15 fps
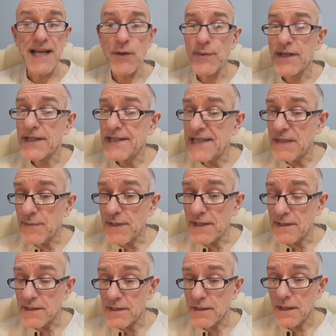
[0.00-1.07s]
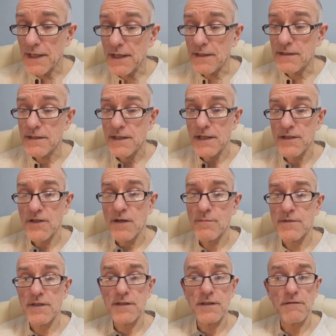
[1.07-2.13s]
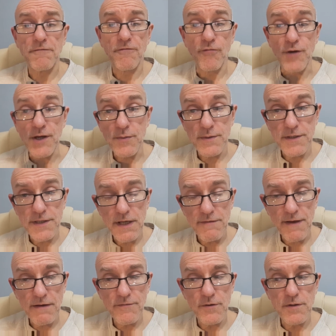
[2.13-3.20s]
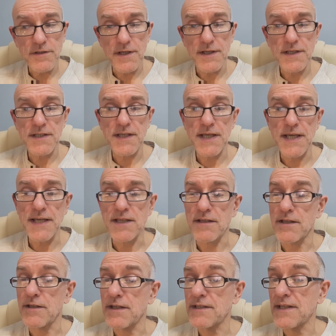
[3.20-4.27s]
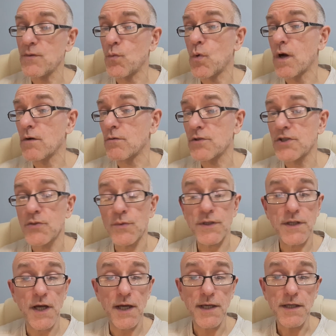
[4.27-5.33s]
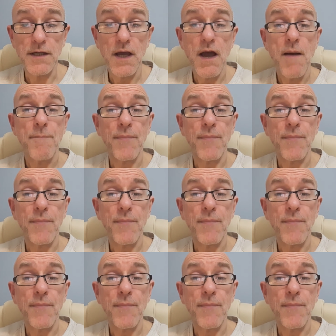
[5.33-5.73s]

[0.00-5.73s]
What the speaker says: Now we can limit it in terms of the frequency of adverts they see, so they only see 1 or 2 a day,